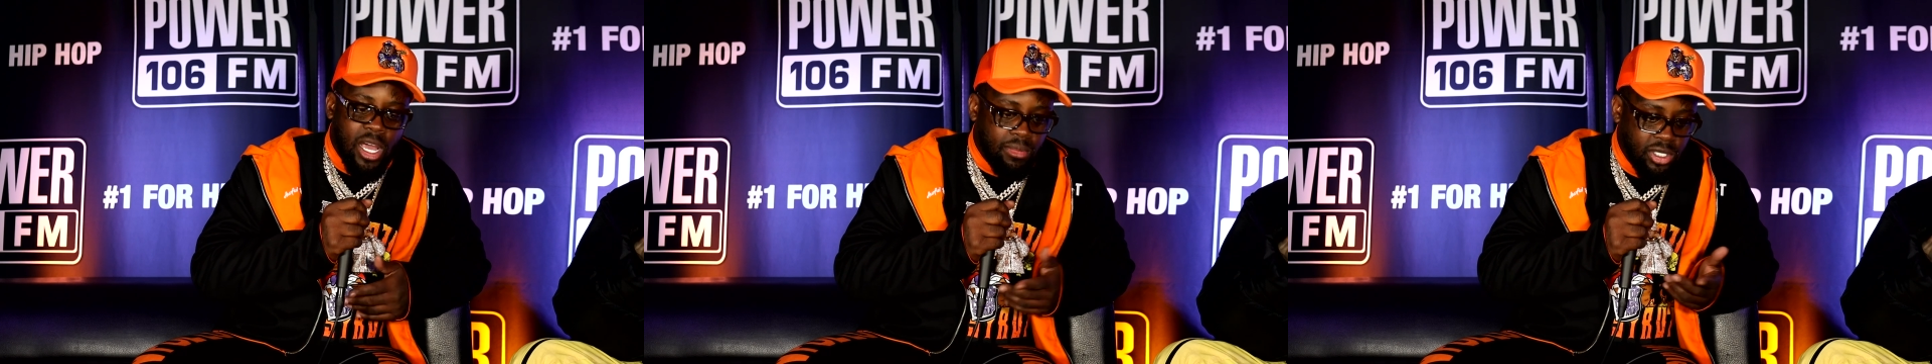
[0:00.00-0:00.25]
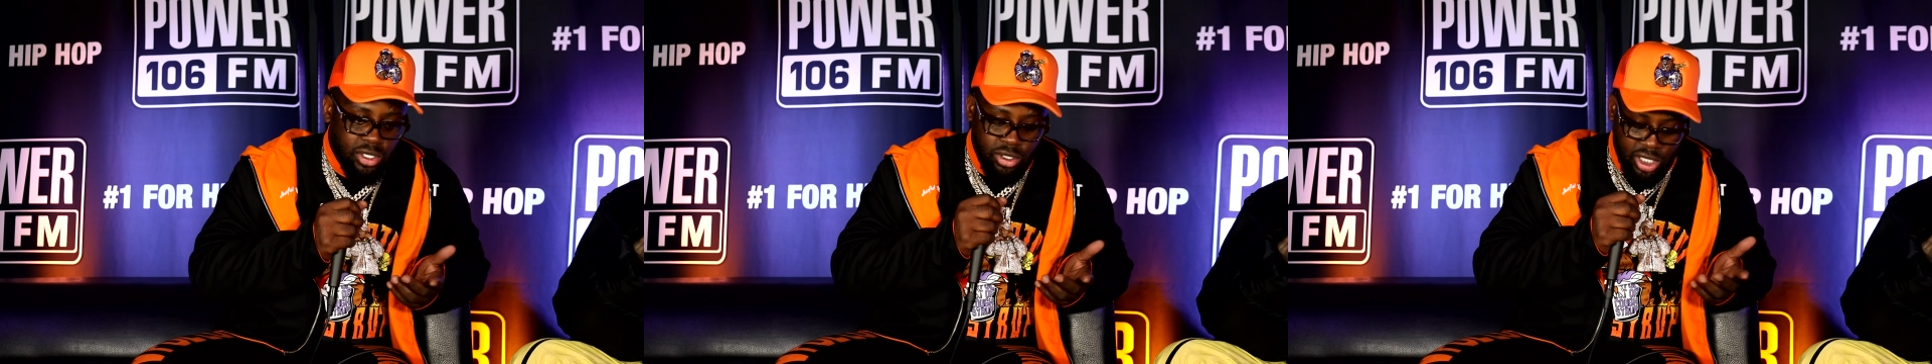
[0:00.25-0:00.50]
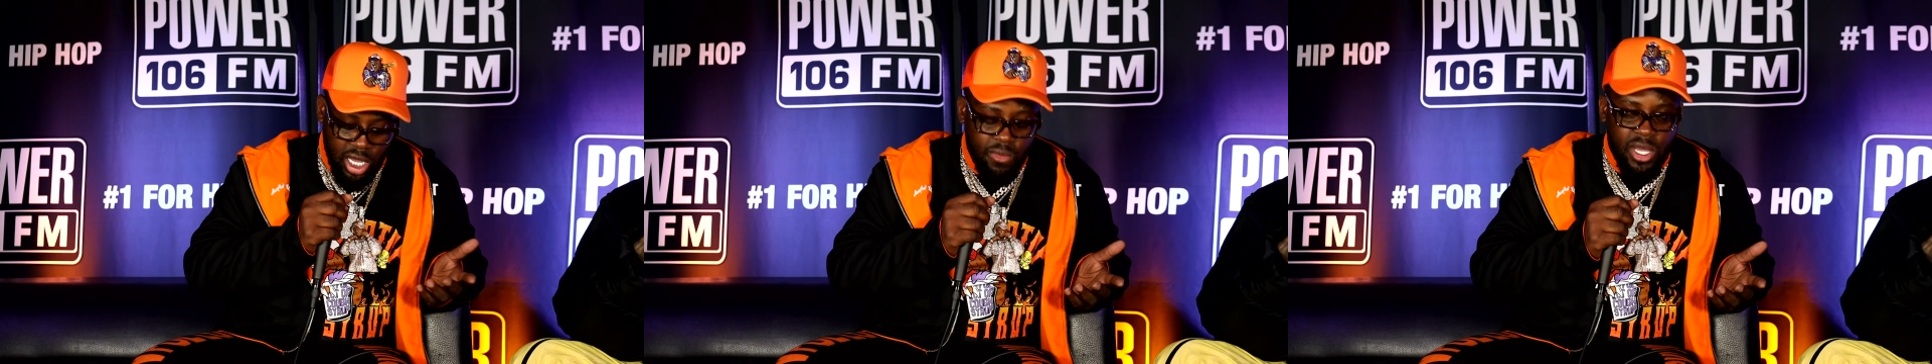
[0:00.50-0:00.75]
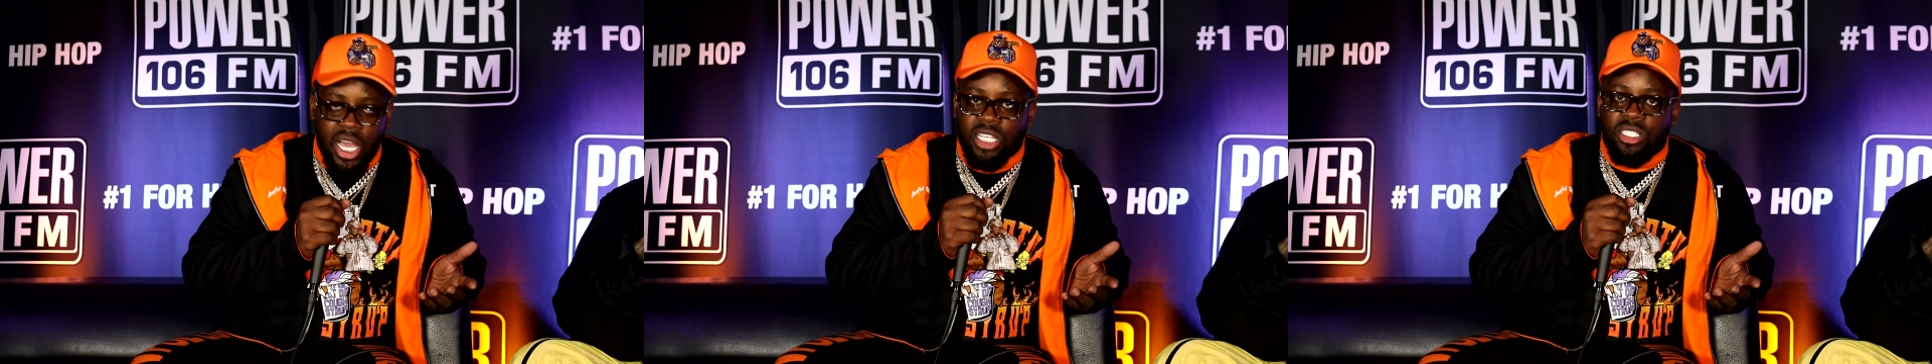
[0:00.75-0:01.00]
rap because you see
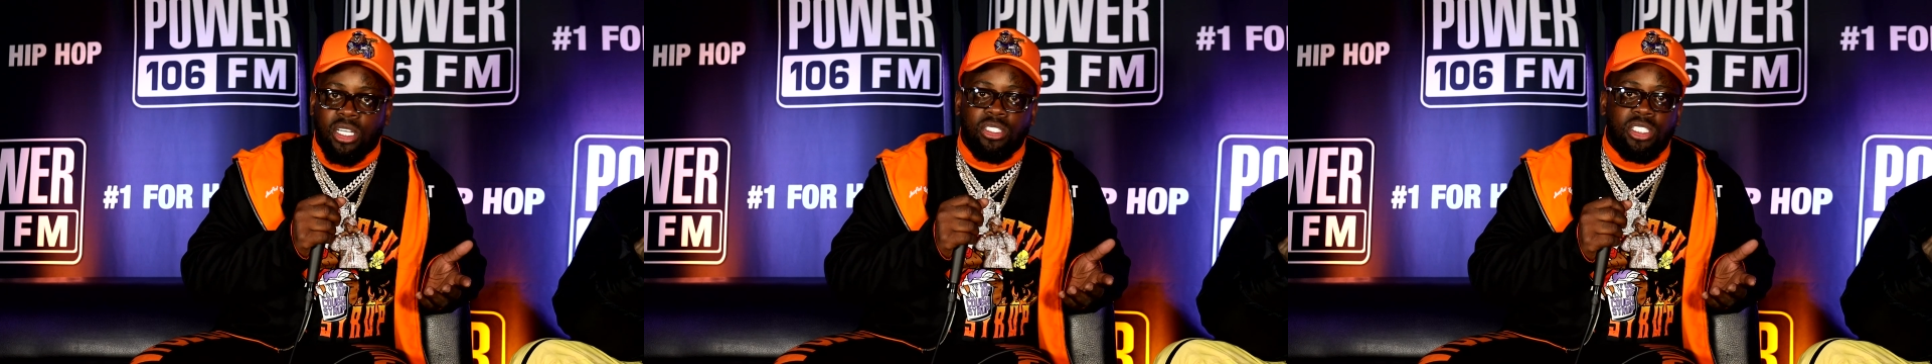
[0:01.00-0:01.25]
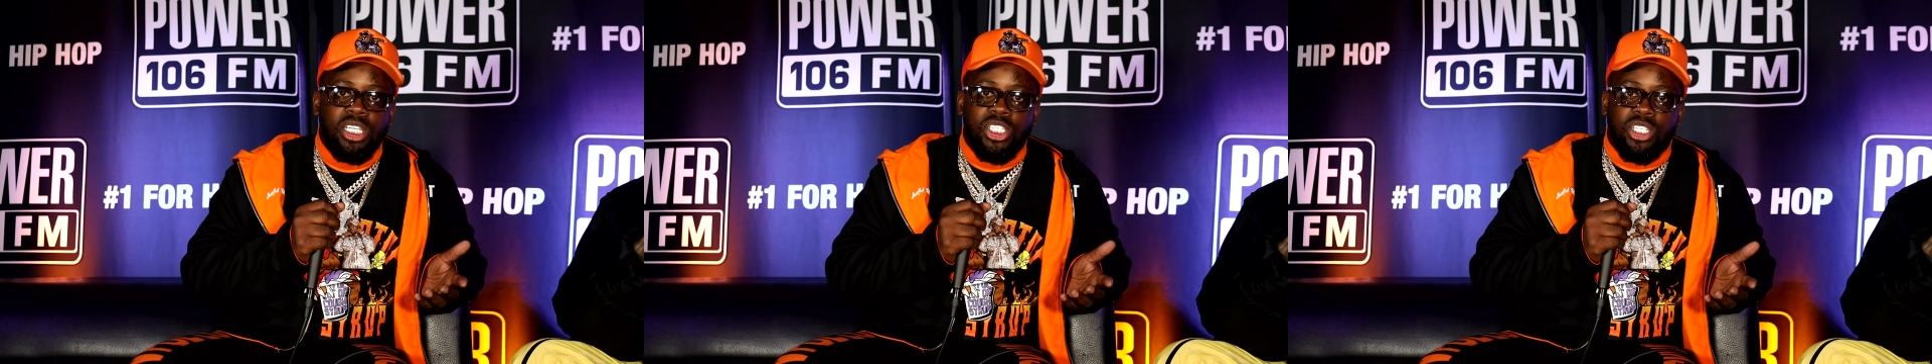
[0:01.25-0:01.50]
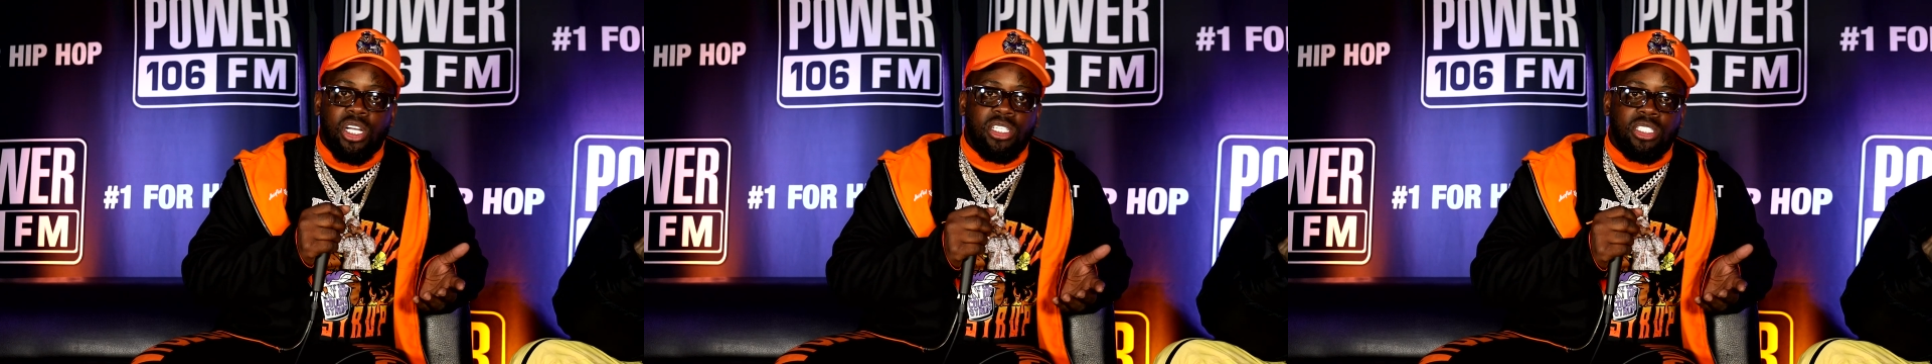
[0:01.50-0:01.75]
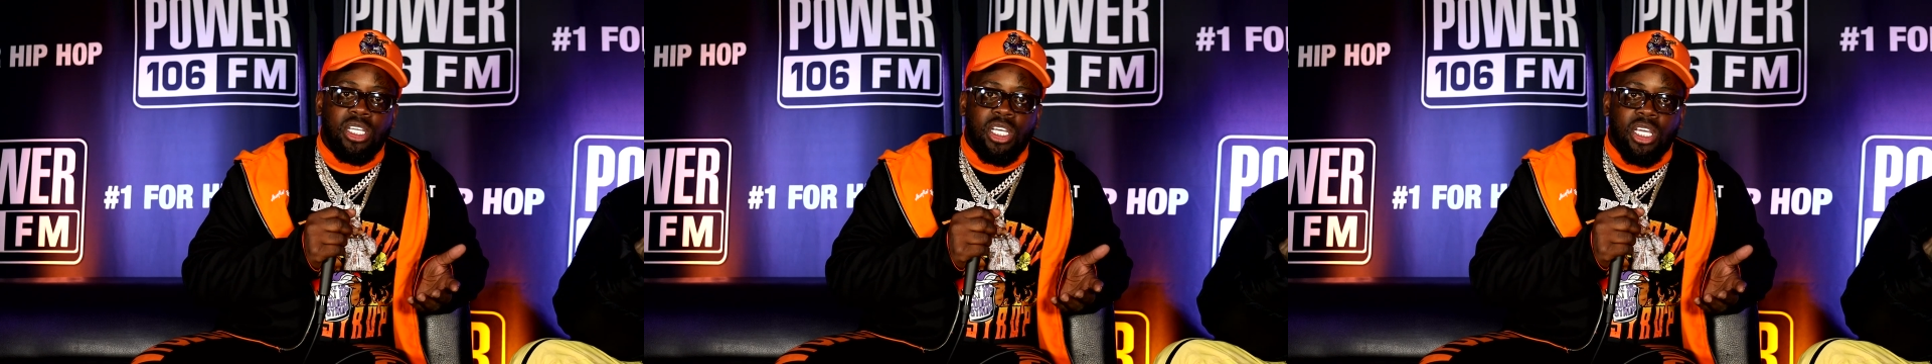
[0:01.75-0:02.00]
me, I sell
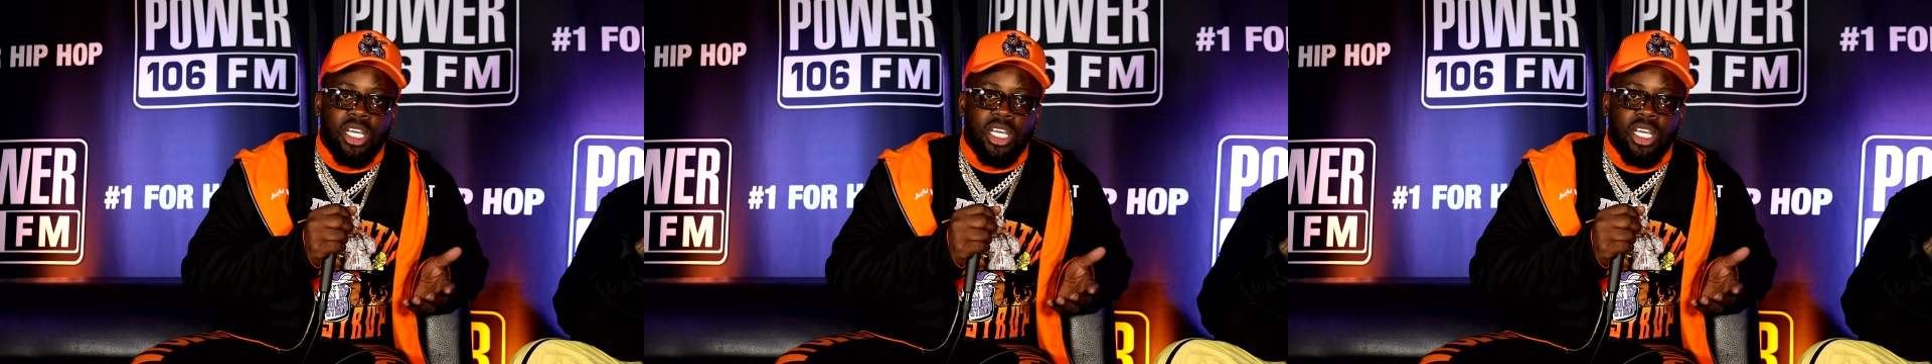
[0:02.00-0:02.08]
T-shirts